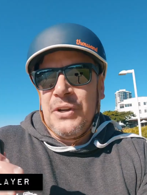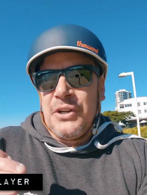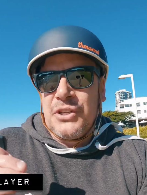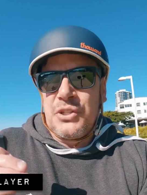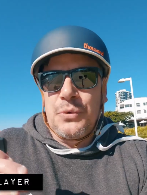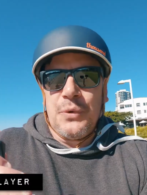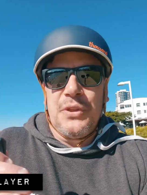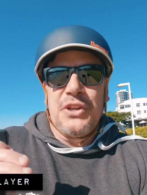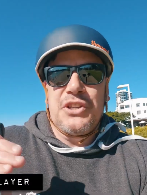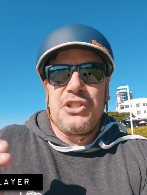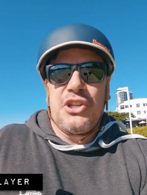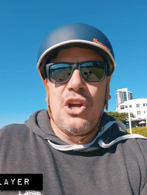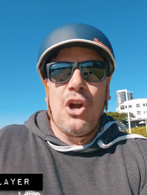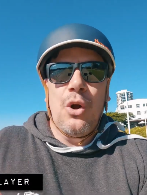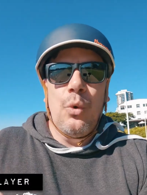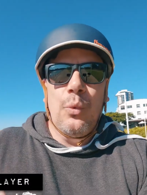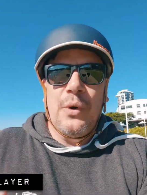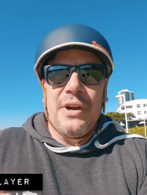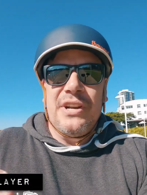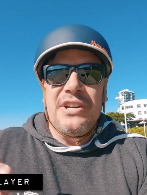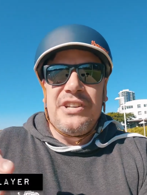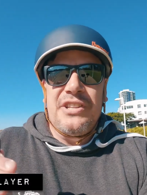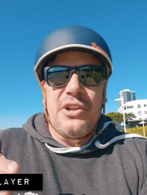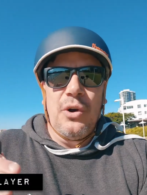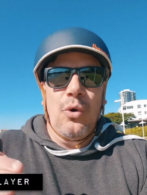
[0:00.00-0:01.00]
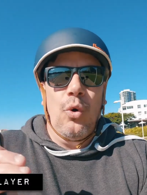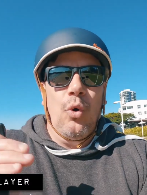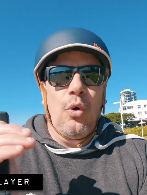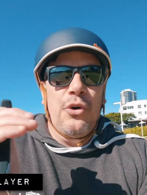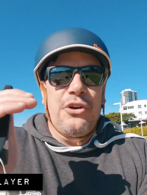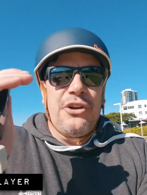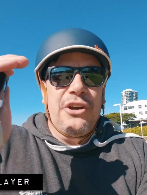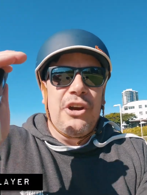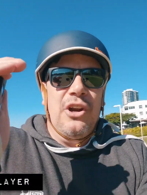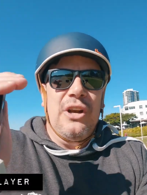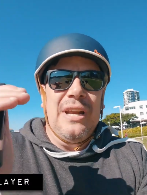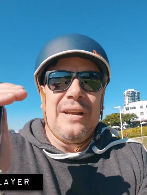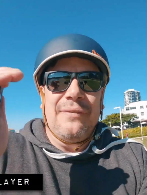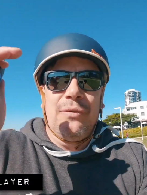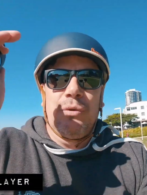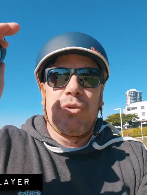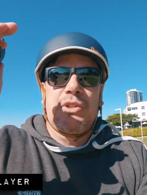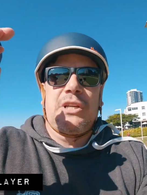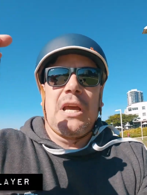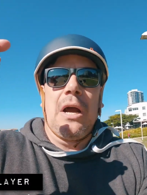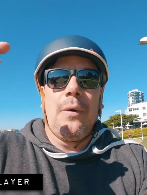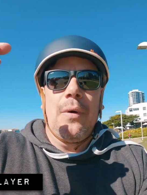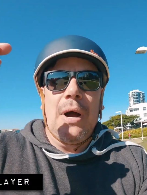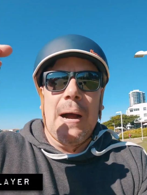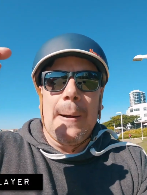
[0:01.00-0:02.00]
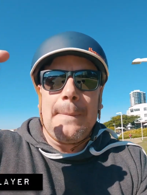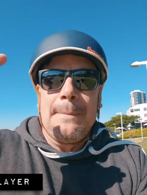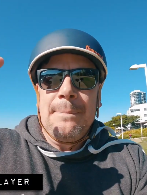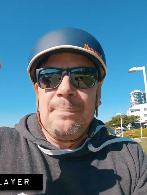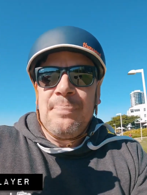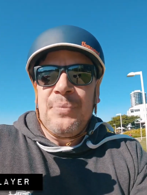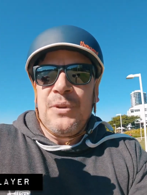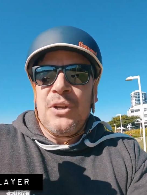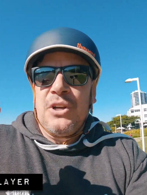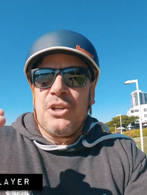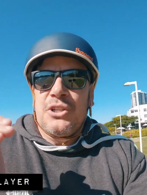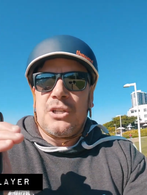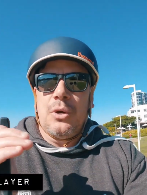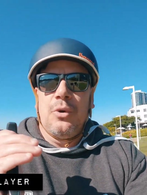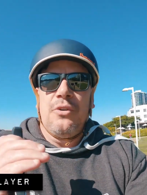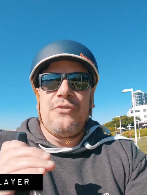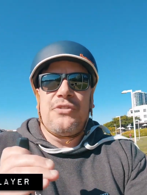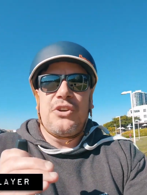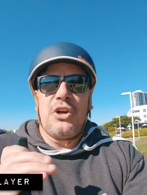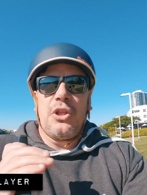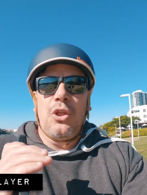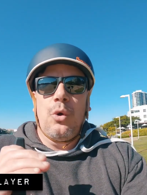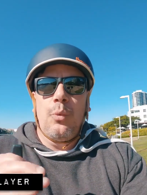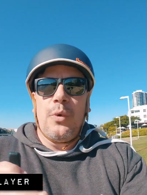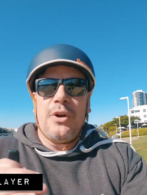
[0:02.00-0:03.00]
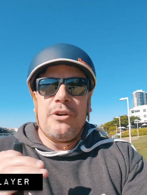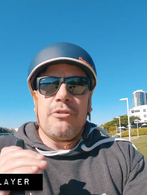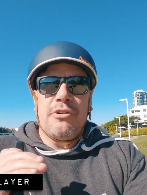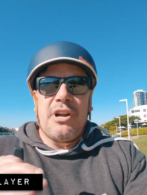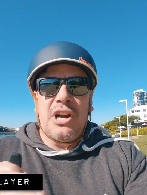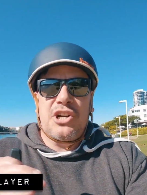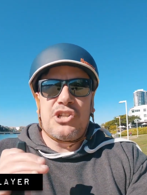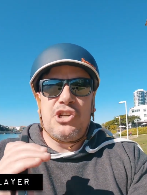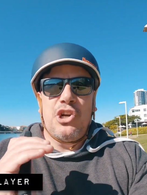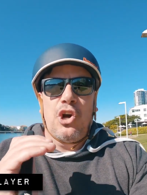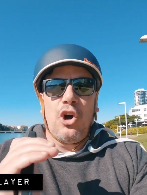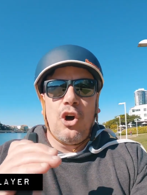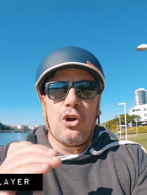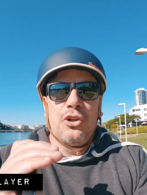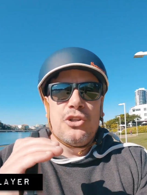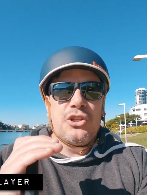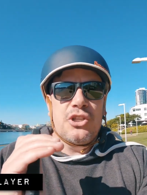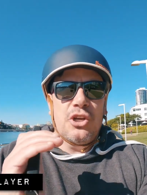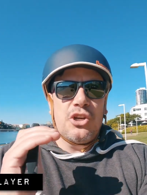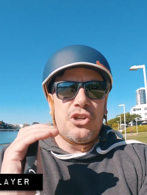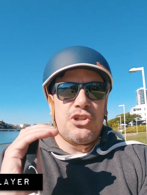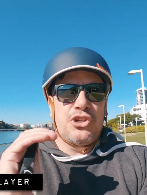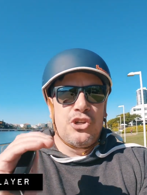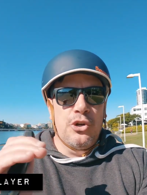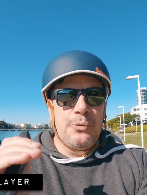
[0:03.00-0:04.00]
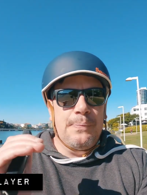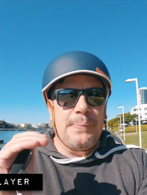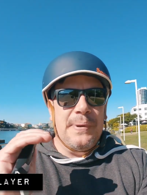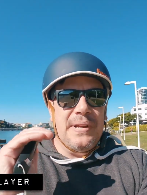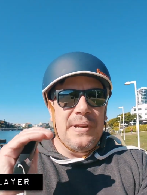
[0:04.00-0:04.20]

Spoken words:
So when there's no wind, the audio levels go up. So we've got the wind reduction on, so it should